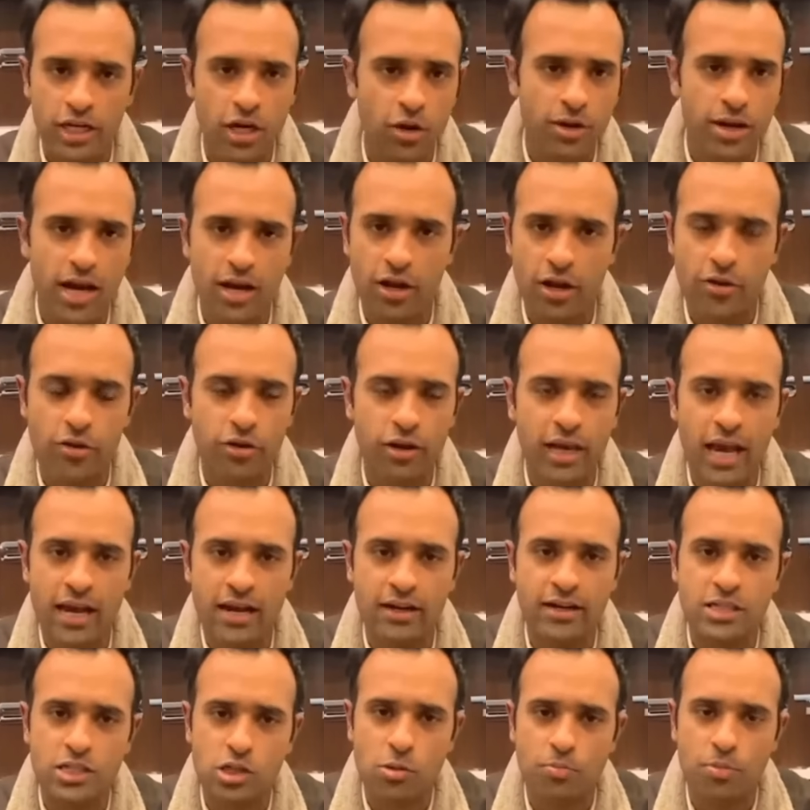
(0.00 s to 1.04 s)
No doubt other
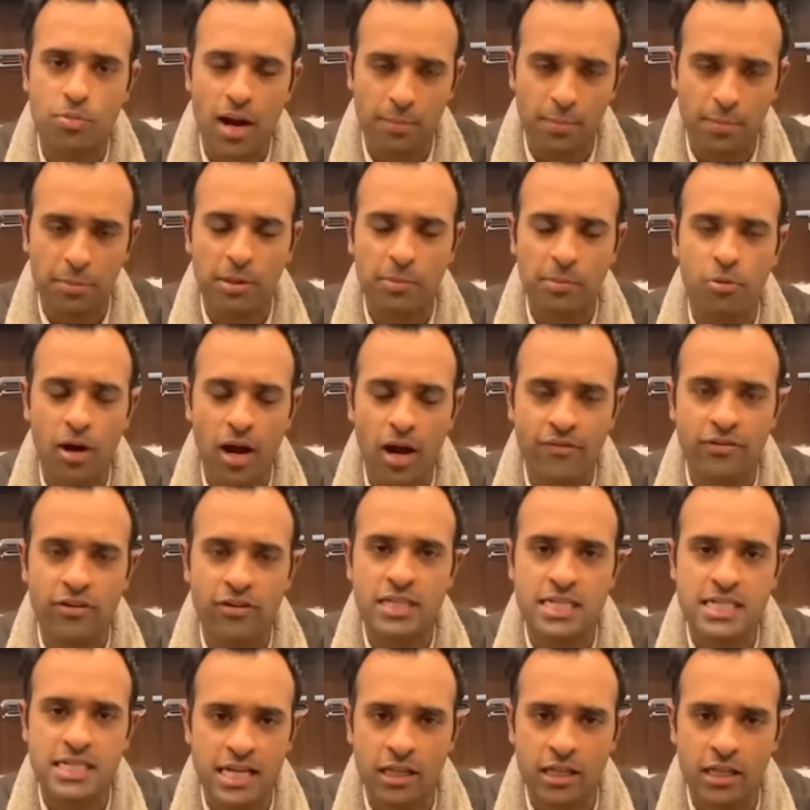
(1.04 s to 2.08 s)
candidates are probably
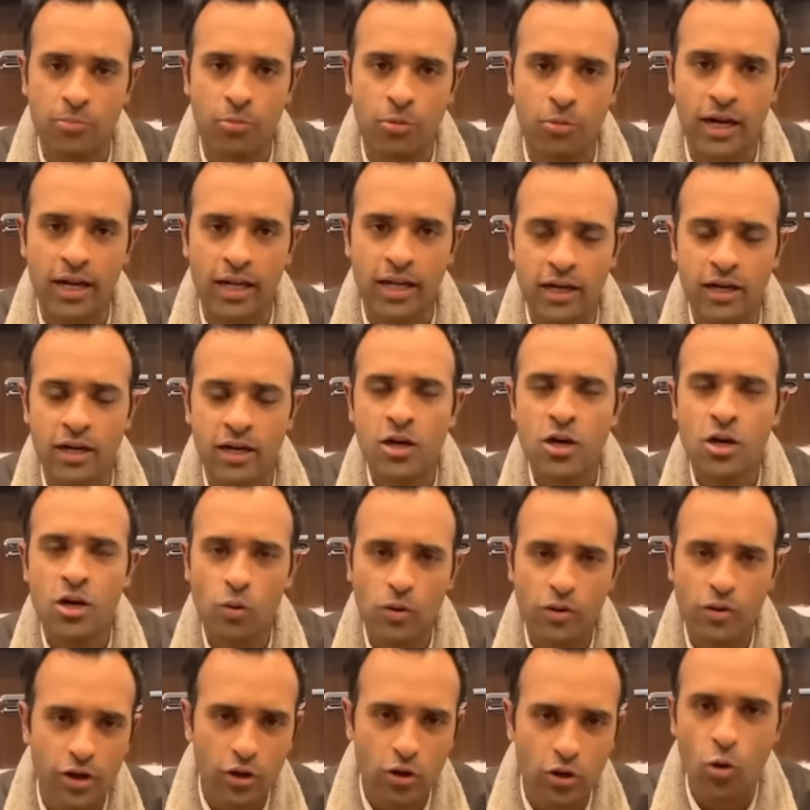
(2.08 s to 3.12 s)
privately celebrating
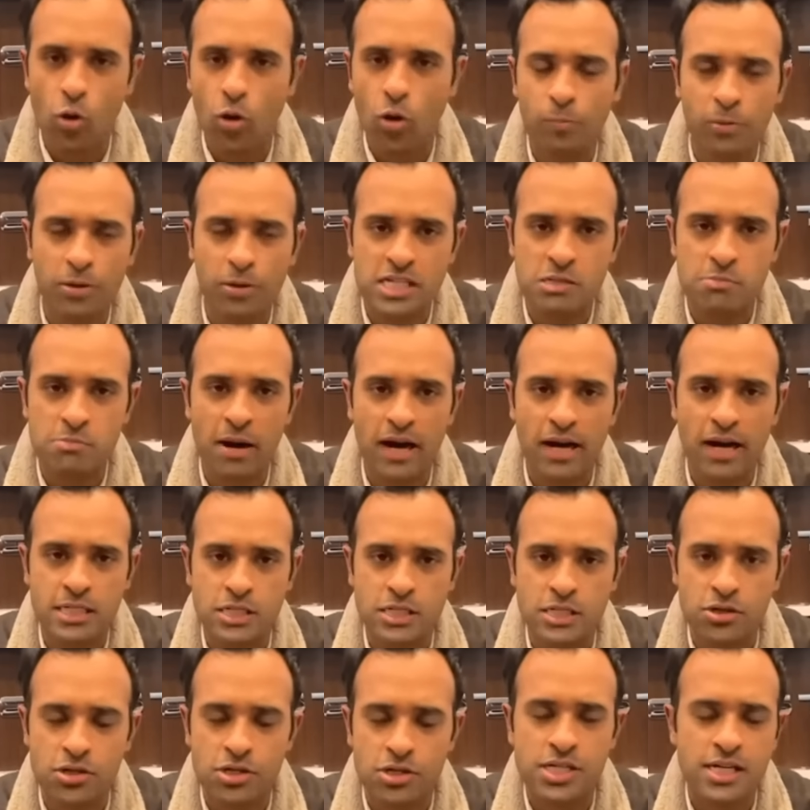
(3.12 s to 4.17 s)
with their corporate
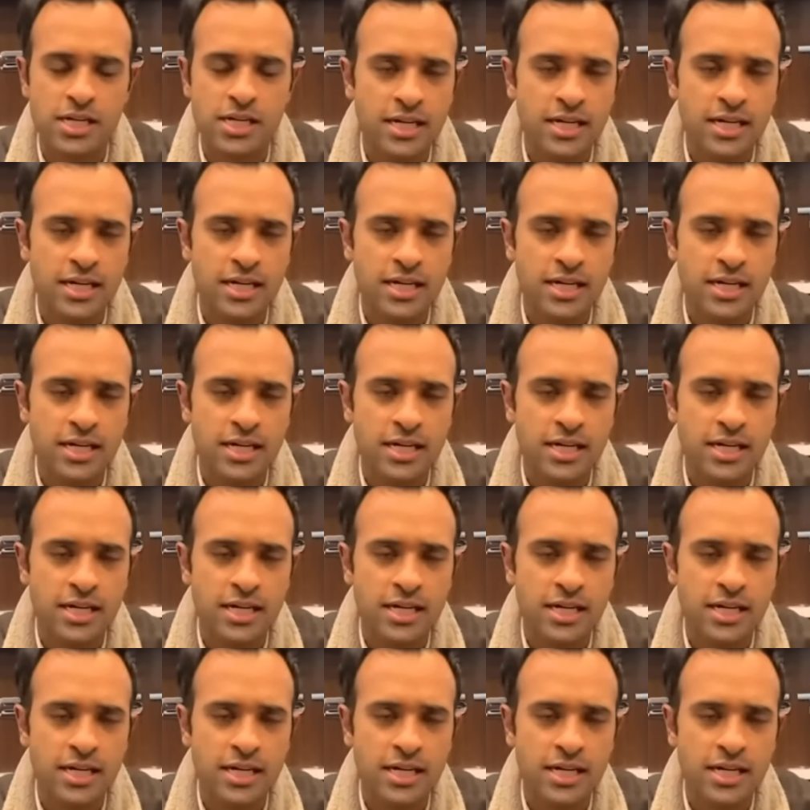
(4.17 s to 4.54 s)
sponsors.